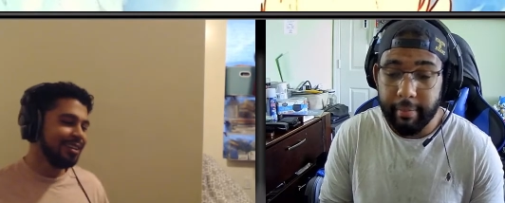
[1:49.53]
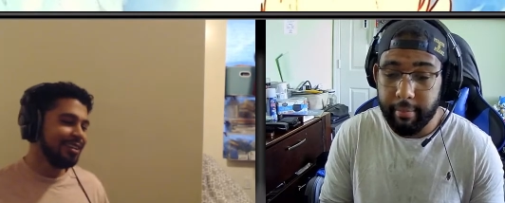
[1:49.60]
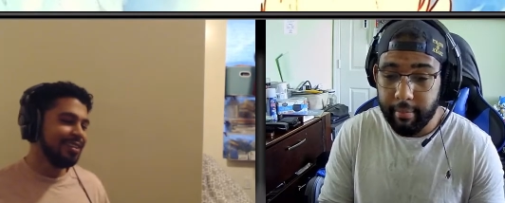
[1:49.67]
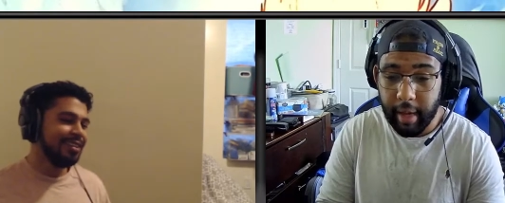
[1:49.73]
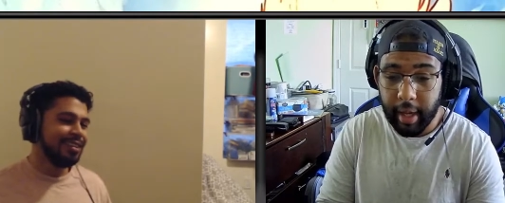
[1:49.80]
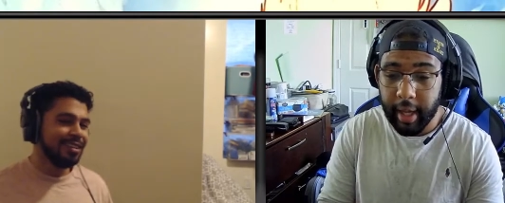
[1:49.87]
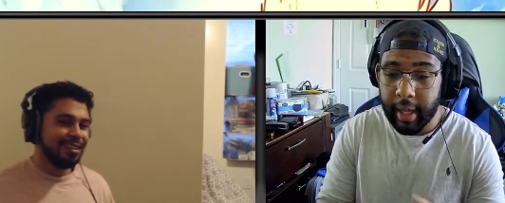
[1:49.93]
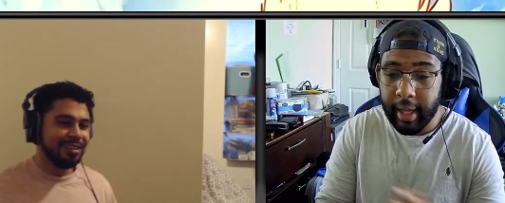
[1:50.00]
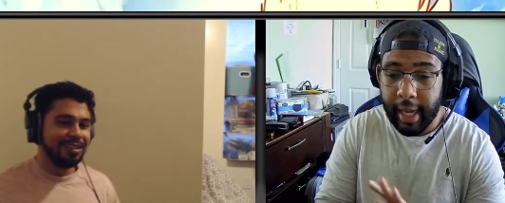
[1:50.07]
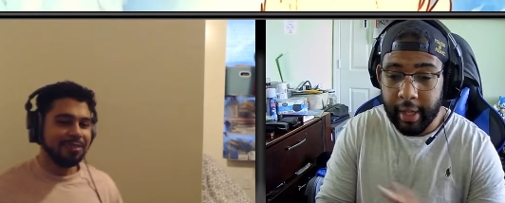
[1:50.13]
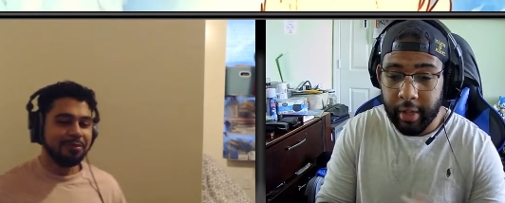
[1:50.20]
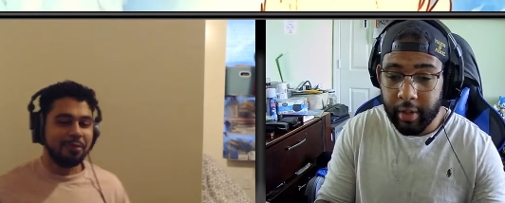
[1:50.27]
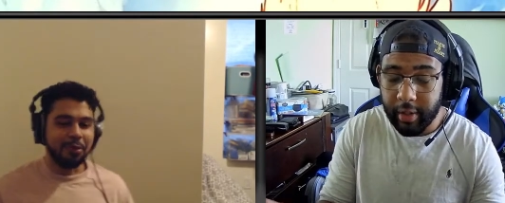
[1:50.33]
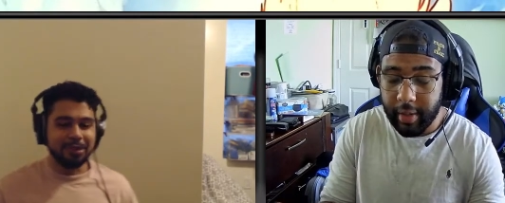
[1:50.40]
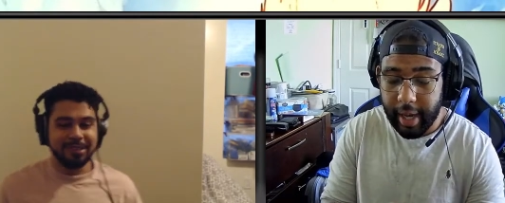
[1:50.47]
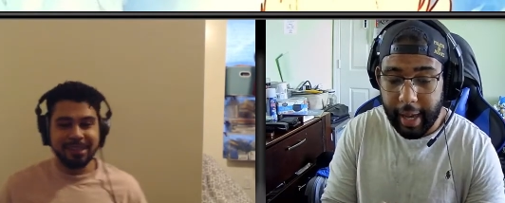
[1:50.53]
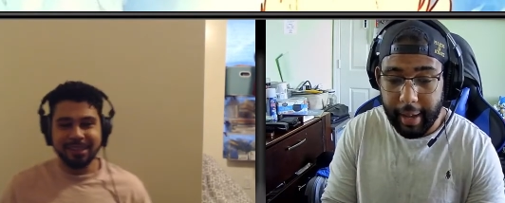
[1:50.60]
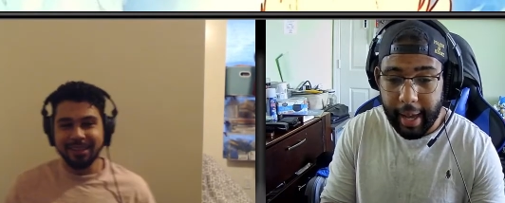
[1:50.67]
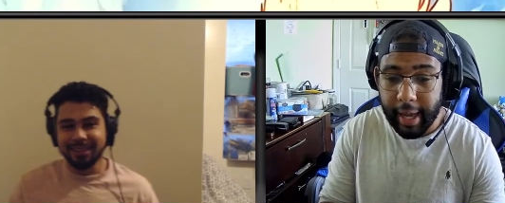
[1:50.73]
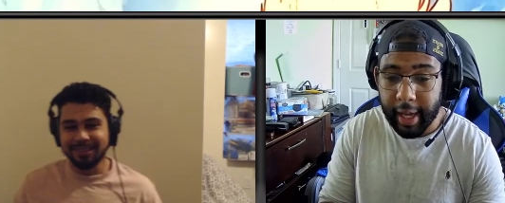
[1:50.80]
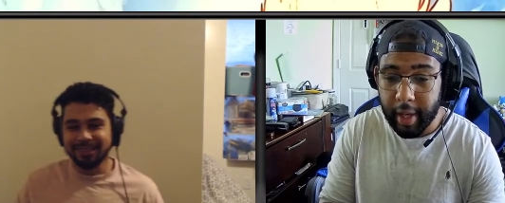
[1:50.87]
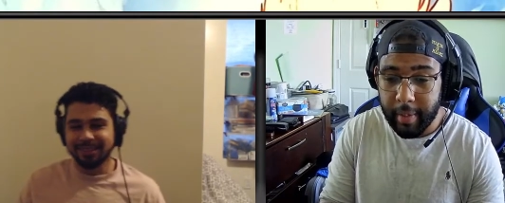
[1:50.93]
Speaker 1: again, I don't. Fourteen I, I
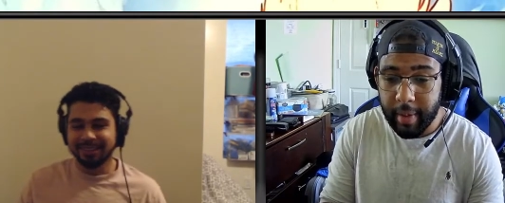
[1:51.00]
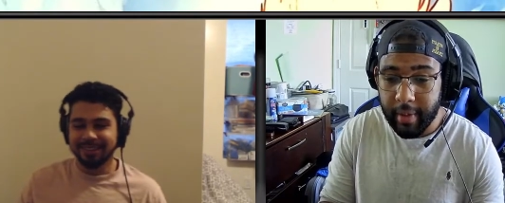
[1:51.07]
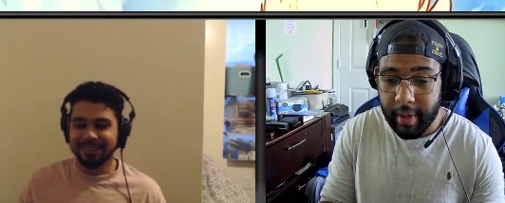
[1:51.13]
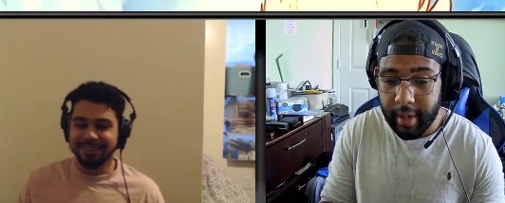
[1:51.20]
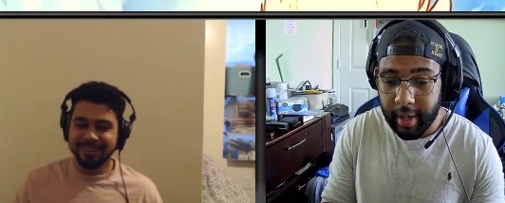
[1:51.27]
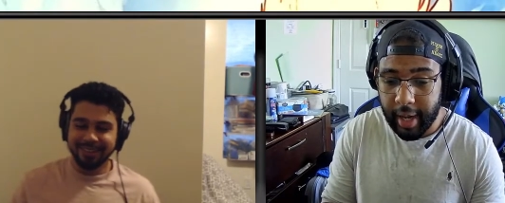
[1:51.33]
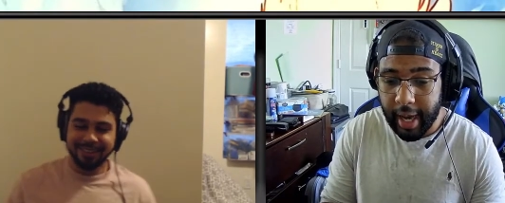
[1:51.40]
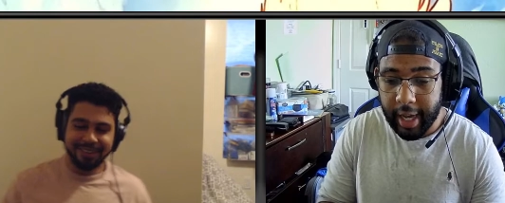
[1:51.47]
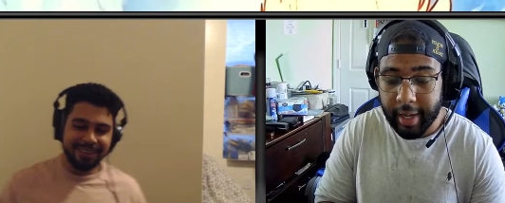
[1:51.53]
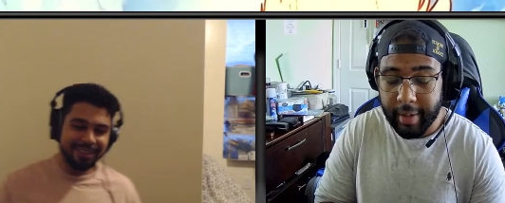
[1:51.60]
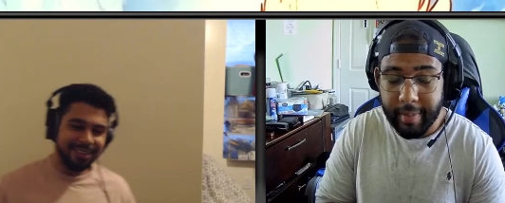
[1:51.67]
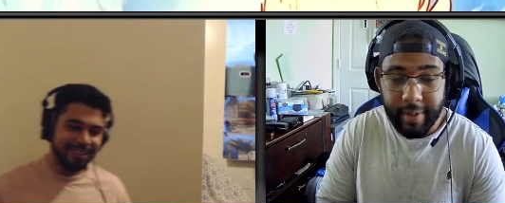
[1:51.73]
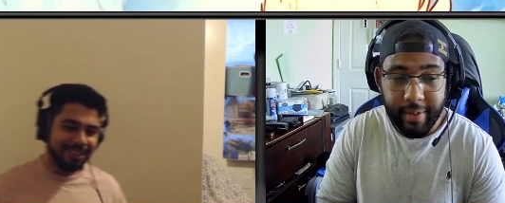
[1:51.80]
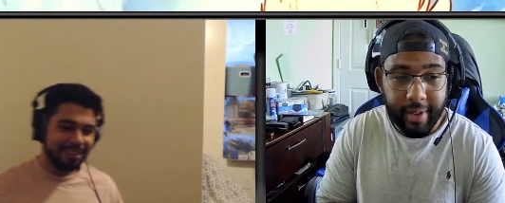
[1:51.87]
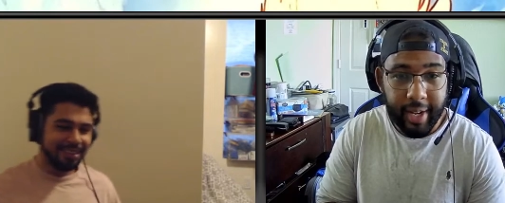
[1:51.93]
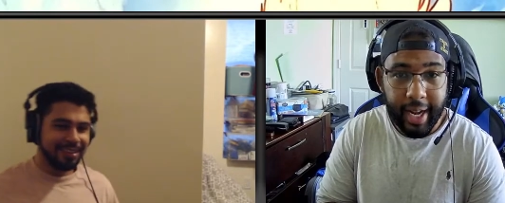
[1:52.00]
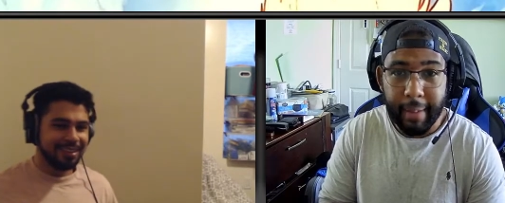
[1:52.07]
could be wrong. I could be wrong. I'm